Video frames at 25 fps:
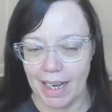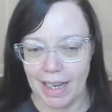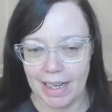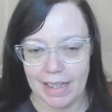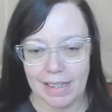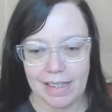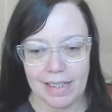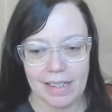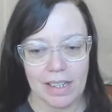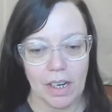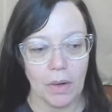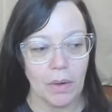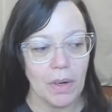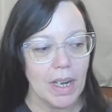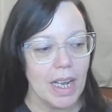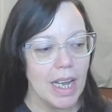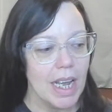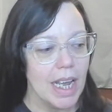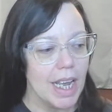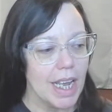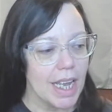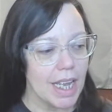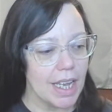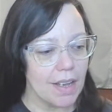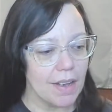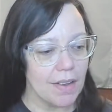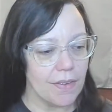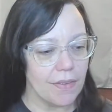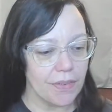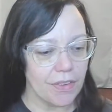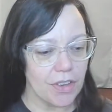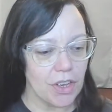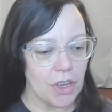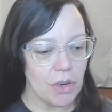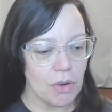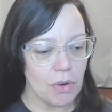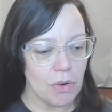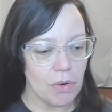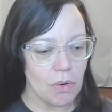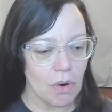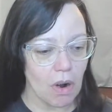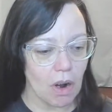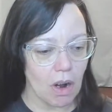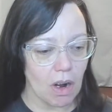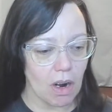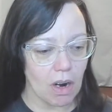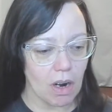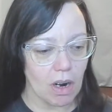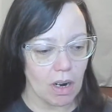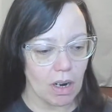So if you
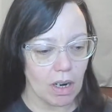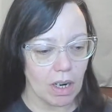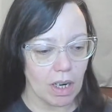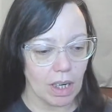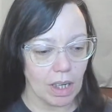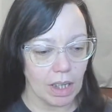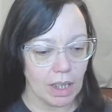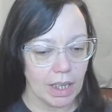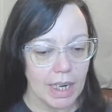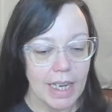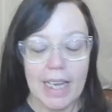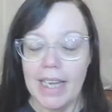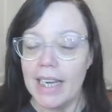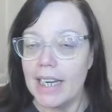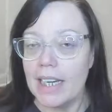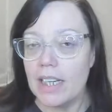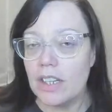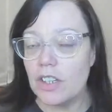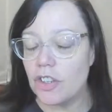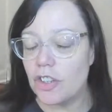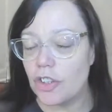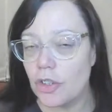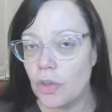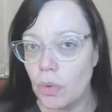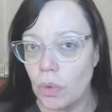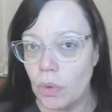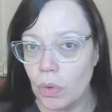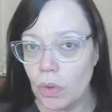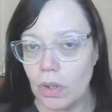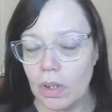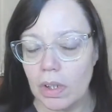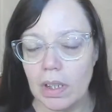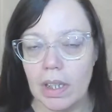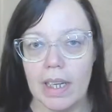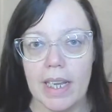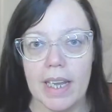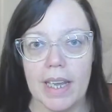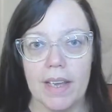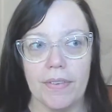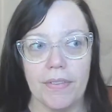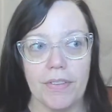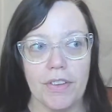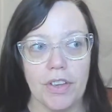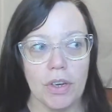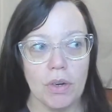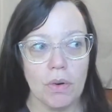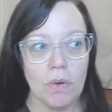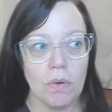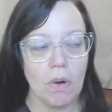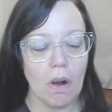are in school, if
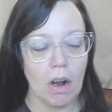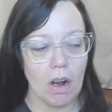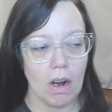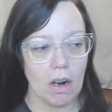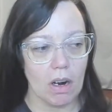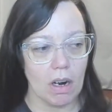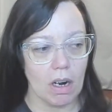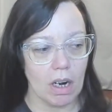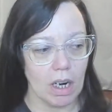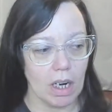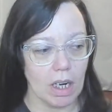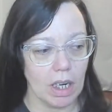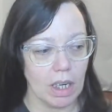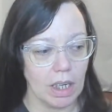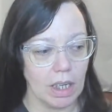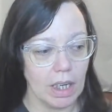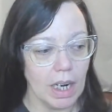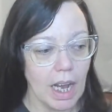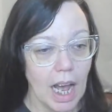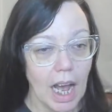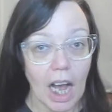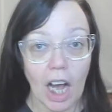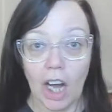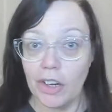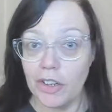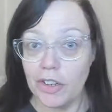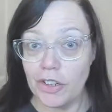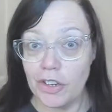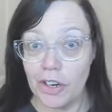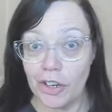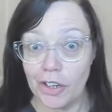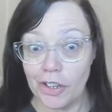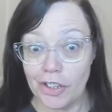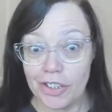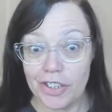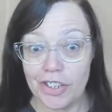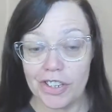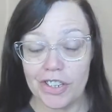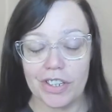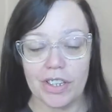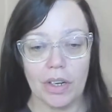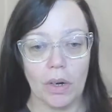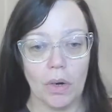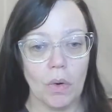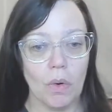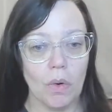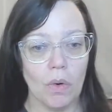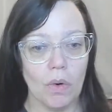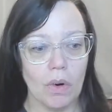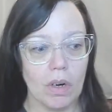you are a nurse
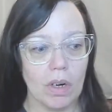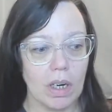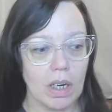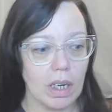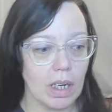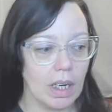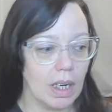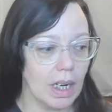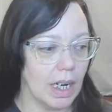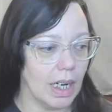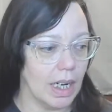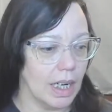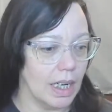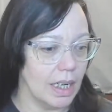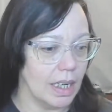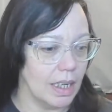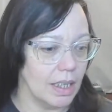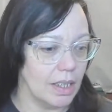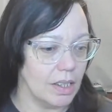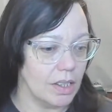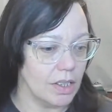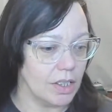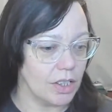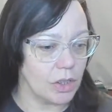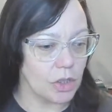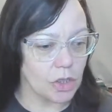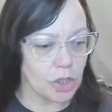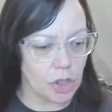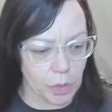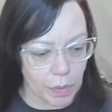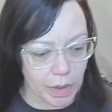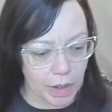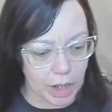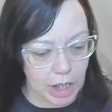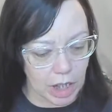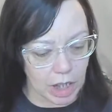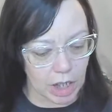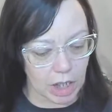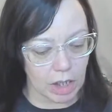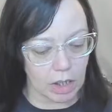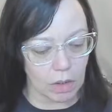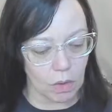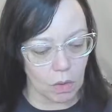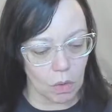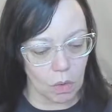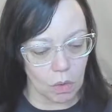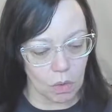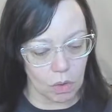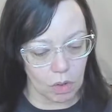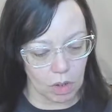or a social worker,
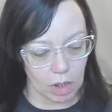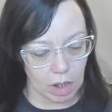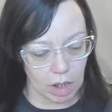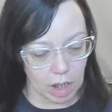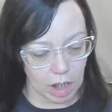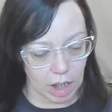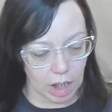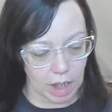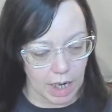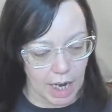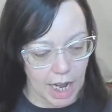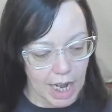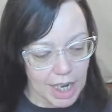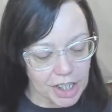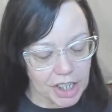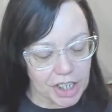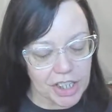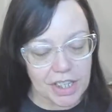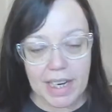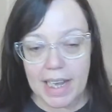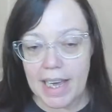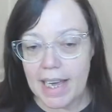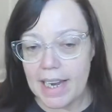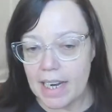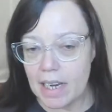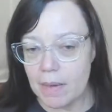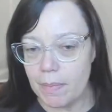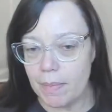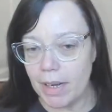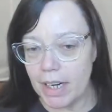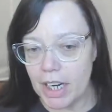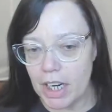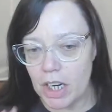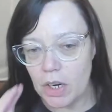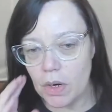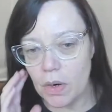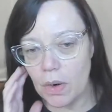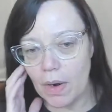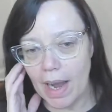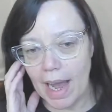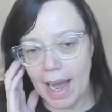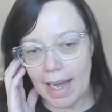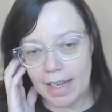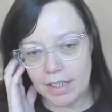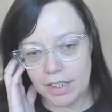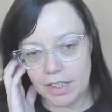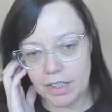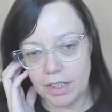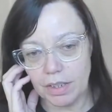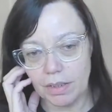or just anybody who
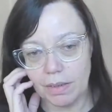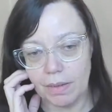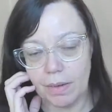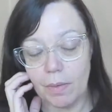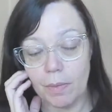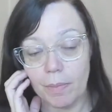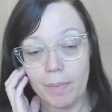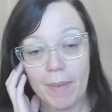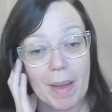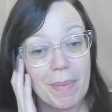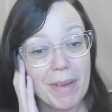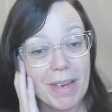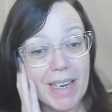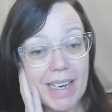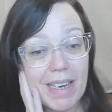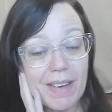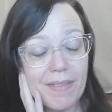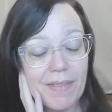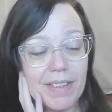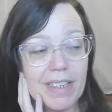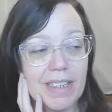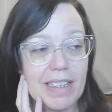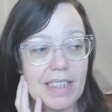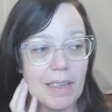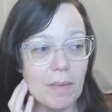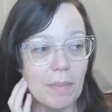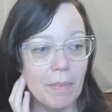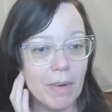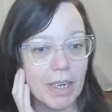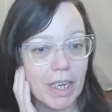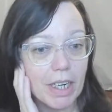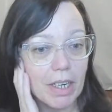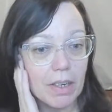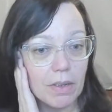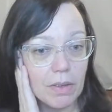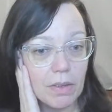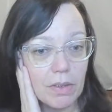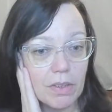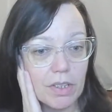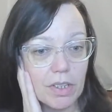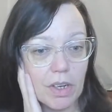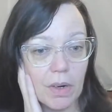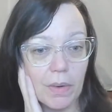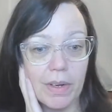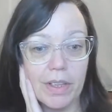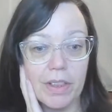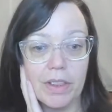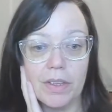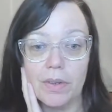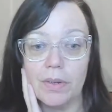has to, or maybe even somebody who's
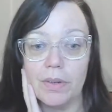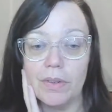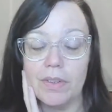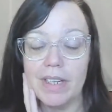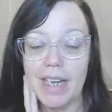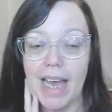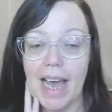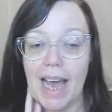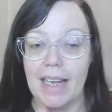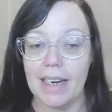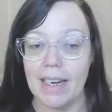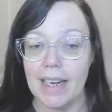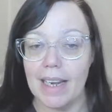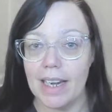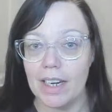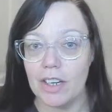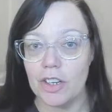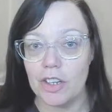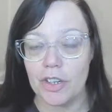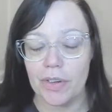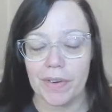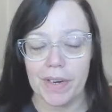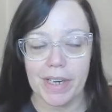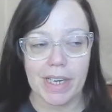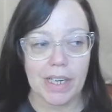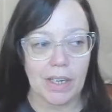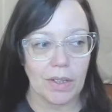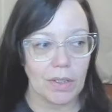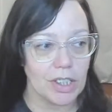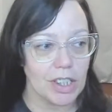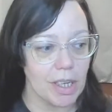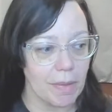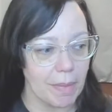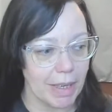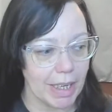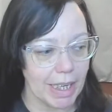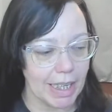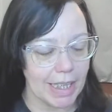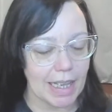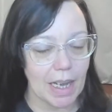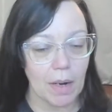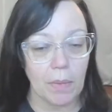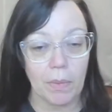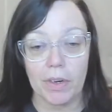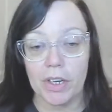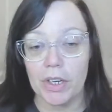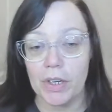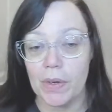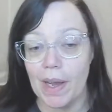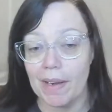going through data entry or something like that,
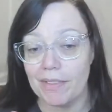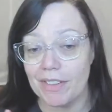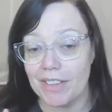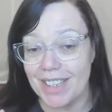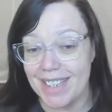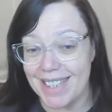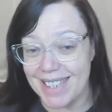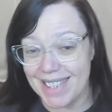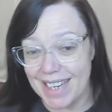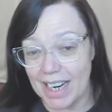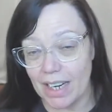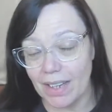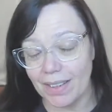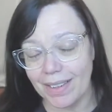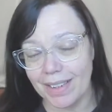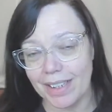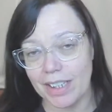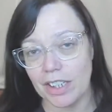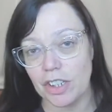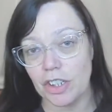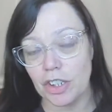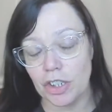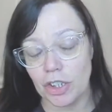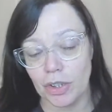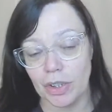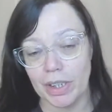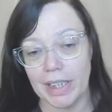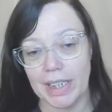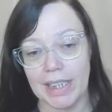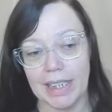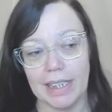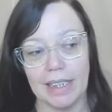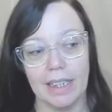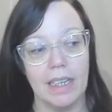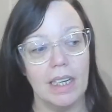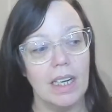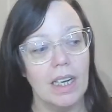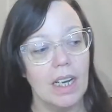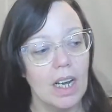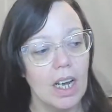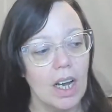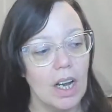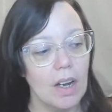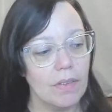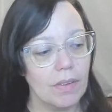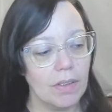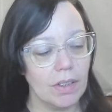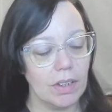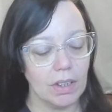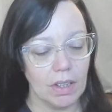where you have to stare at a screen
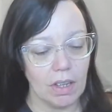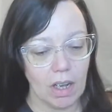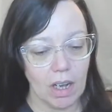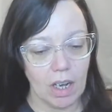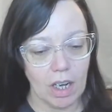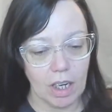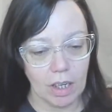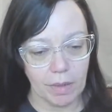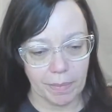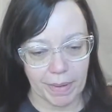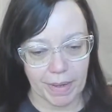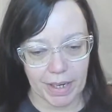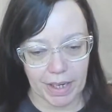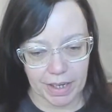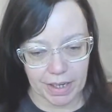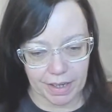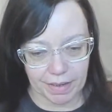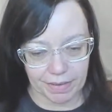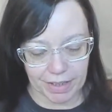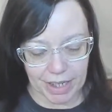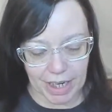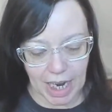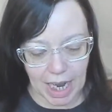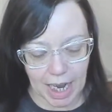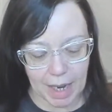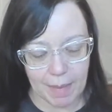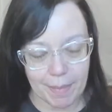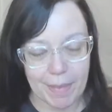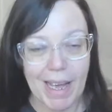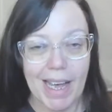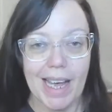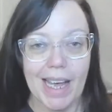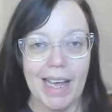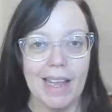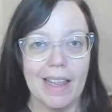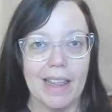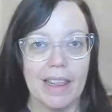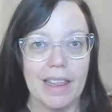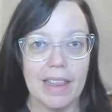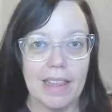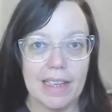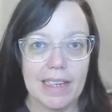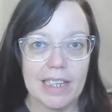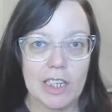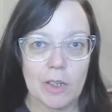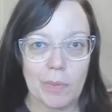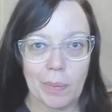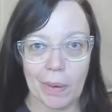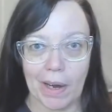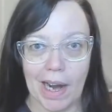for a long period of time,
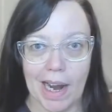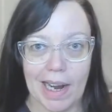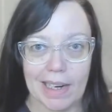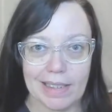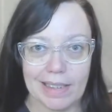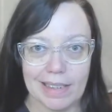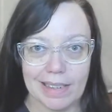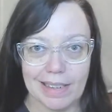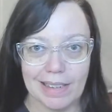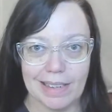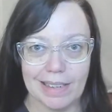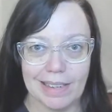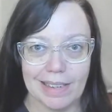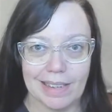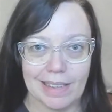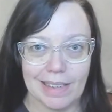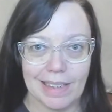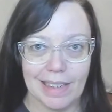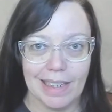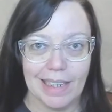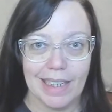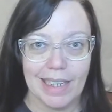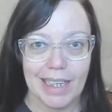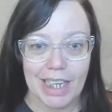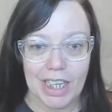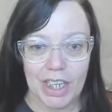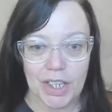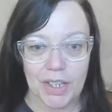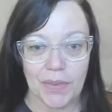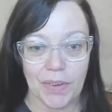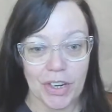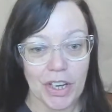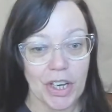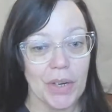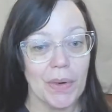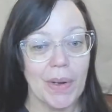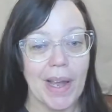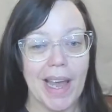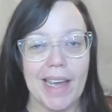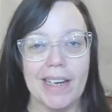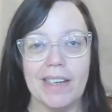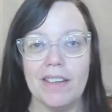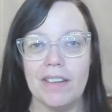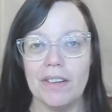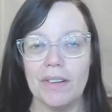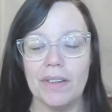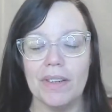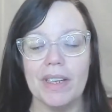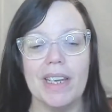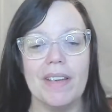this practice is for you. And you
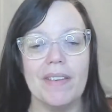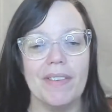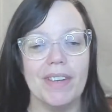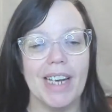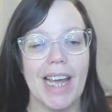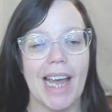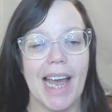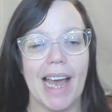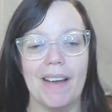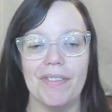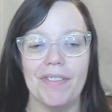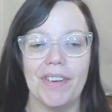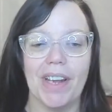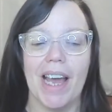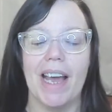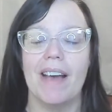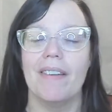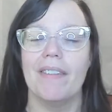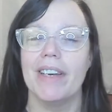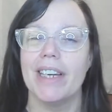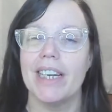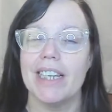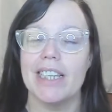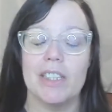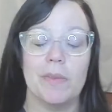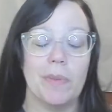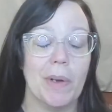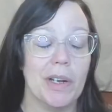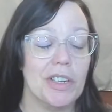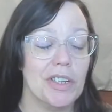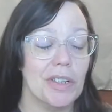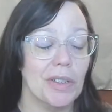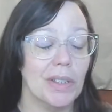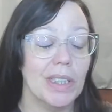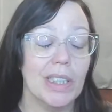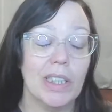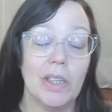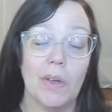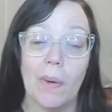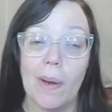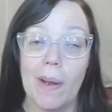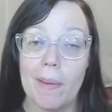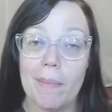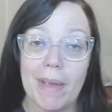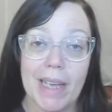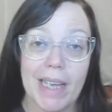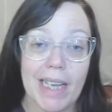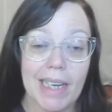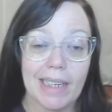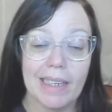don't even have to have any special
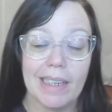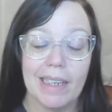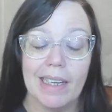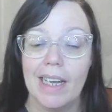equipment.